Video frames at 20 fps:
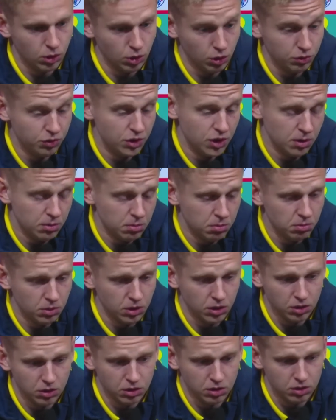all of them
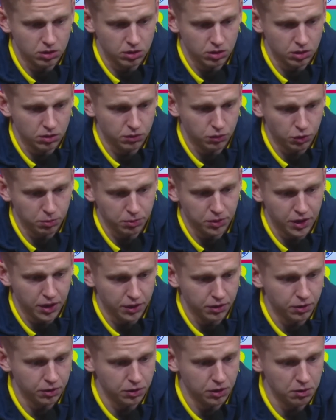and from the
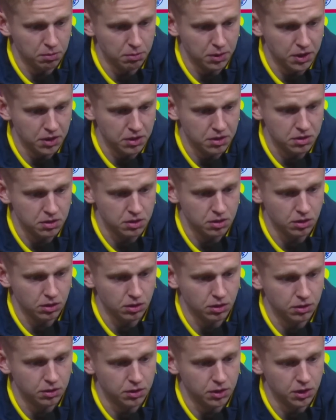other teammates
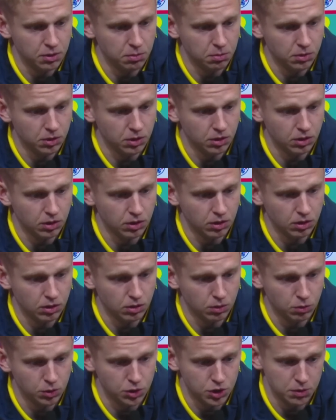in the team,
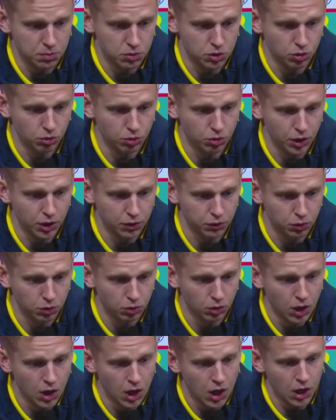which I'm so grateful.
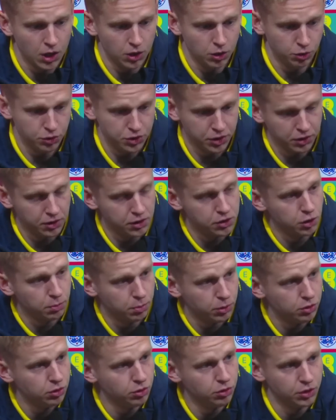Using this
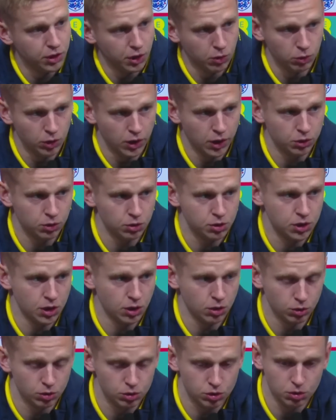opportunity, I would like to
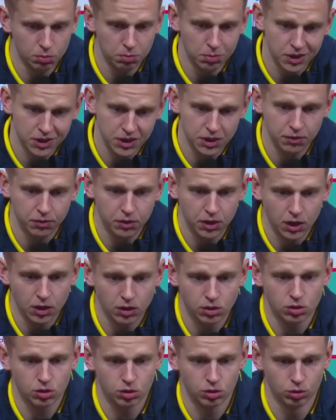say also massive
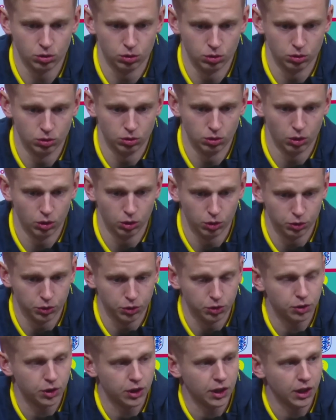thanks to all
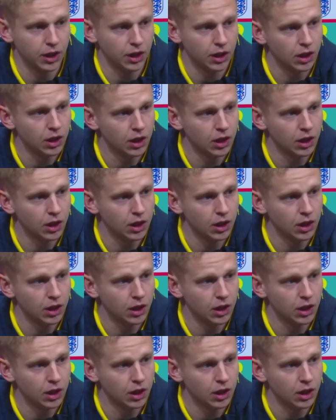UK